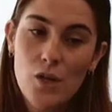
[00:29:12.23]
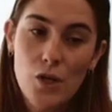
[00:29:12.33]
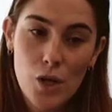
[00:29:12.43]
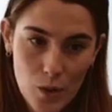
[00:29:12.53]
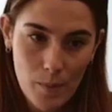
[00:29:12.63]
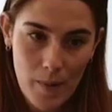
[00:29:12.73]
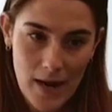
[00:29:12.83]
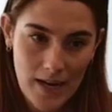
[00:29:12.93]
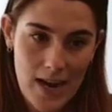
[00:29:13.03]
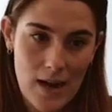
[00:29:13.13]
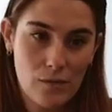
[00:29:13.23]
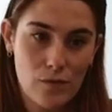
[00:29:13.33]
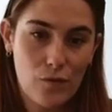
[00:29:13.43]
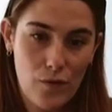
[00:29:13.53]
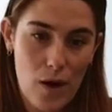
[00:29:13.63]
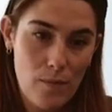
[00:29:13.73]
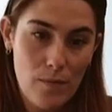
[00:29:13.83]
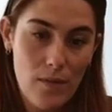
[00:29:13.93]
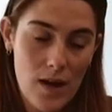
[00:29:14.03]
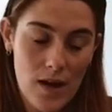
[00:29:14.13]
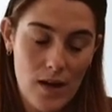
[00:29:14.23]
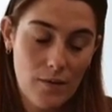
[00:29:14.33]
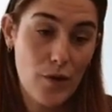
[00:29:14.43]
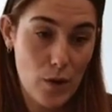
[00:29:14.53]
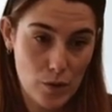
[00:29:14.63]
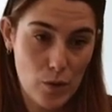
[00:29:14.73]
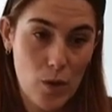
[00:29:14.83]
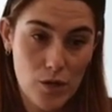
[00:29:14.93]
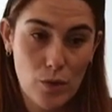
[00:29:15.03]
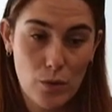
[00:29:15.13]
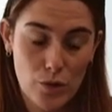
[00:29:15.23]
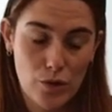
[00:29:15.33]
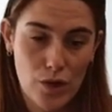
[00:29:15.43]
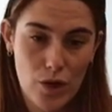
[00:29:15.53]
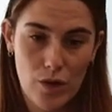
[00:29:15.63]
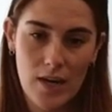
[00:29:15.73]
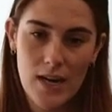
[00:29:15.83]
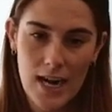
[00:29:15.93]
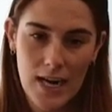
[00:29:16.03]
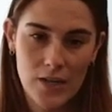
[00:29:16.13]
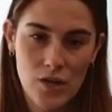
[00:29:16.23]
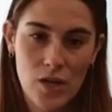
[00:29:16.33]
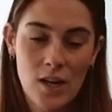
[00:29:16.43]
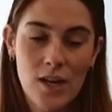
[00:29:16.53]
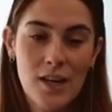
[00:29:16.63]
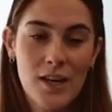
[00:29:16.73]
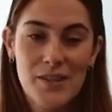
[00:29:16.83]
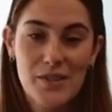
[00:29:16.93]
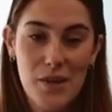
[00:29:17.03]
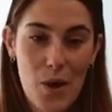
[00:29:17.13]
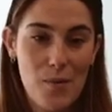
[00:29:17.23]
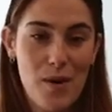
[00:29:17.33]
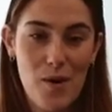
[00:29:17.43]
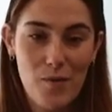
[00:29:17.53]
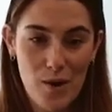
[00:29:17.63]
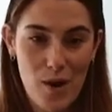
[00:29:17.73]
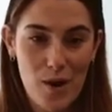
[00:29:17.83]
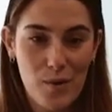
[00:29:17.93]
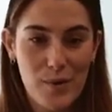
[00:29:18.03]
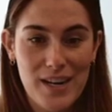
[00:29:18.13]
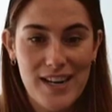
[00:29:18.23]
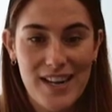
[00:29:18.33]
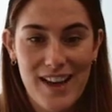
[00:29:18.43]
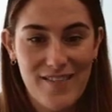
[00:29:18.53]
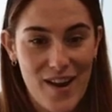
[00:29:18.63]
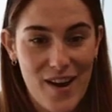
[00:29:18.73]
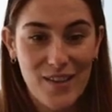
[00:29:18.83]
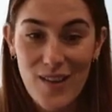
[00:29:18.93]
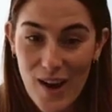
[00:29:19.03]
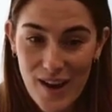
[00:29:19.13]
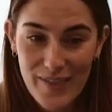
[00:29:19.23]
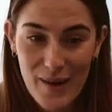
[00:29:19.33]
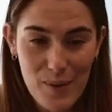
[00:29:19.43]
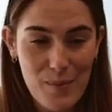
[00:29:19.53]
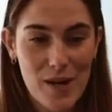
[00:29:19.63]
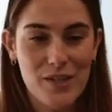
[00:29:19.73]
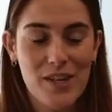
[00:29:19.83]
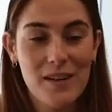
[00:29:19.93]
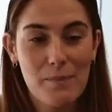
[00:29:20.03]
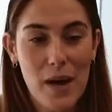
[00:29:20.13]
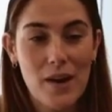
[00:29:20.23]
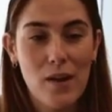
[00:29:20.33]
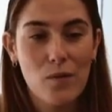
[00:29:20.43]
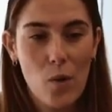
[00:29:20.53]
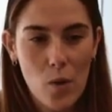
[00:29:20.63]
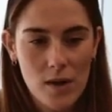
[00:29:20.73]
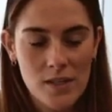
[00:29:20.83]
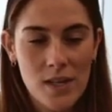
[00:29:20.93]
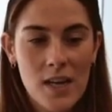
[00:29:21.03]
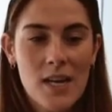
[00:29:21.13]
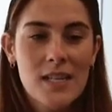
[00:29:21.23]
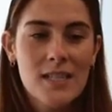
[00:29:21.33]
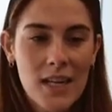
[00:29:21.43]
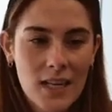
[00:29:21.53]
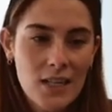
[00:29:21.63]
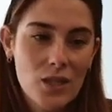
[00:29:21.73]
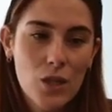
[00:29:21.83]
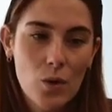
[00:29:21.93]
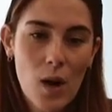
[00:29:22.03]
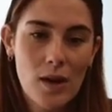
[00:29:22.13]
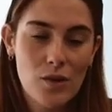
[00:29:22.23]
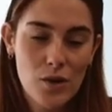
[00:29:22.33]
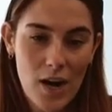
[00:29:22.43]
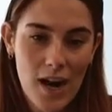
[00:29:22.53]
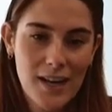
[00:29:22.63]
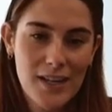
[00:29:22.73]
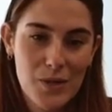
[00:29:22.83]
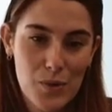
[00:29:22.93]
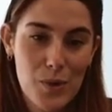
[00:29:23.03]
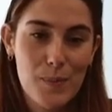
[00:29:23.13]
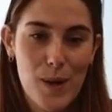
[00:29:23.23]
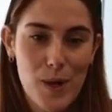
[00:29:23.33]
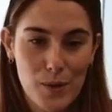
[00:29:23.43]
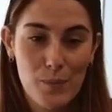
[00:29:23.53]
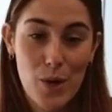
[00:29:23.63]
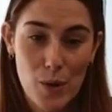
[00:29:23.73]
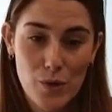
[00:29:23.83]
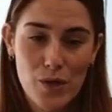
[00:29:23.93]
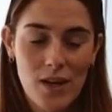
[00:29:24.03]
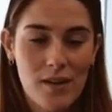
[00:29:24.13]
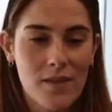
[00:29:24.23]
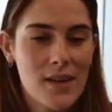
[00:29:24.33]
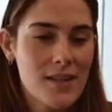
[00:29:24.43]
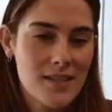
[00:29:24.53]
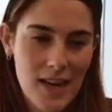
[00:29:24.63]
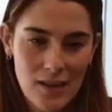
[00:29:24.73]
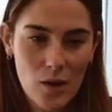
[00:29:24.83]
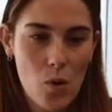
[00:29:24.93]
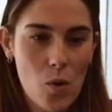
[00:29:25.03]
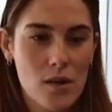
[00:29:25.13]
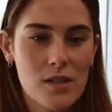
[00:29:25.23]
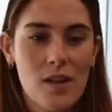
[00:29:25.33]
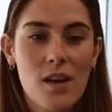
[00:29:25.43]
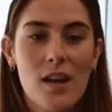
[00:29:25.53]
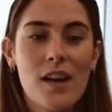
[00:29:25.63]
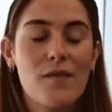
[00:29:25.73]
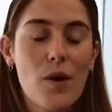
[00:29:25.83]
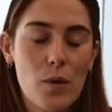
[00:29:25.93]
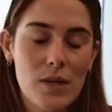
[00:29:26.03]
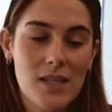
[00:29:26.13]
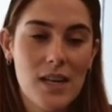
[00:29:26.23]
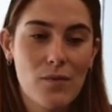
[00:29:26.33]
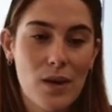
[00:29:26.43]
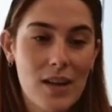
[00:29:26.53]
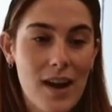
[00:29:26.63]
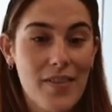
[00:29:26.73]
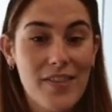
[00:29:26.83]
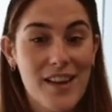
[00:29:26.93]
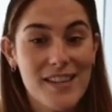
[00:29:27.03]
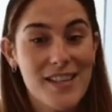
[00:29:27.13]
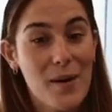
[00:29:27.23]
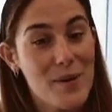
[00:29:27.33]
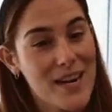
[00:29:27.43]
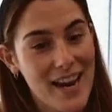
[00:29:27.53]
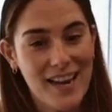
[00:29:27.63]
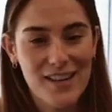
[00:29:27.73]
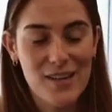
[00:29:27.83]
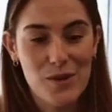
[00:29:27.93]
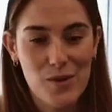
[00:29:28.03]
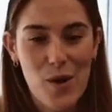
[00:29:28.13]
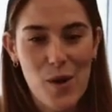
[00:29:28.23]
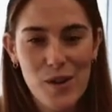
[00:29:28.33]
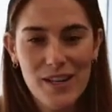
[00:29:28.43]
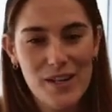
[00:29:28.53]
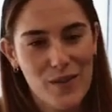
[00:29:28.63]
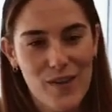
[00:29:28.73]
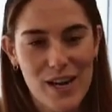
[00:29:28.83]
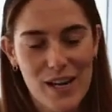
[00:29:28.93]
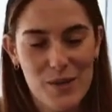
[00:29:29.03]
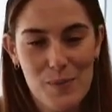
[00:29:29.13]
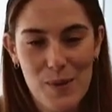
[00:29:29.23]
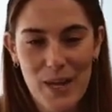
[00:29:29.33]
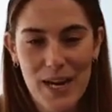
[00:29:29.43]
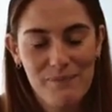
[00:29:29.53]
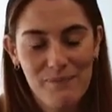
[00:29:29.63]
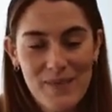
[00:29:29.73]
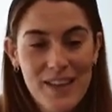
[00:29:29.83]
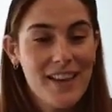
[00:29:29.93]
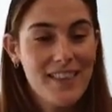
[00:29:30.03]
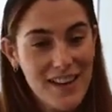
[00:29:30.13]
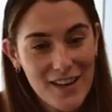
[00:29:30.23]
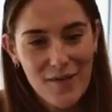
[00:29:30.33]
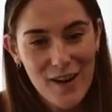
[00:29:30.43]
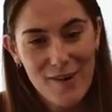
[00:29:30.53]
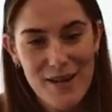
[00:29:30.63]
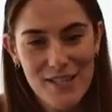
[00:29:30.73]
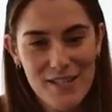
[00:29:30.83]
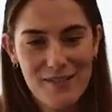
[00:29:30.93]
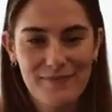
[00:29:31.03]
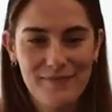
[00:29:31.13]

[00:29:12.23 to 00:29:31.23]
to your bank accounts for those who are Social Security age. So overall, we have got a lot that we're watching, but of course, sticking to our tried and true approach of staying the course and focusing really on the things that we can control in your financial plan. Thank you very much.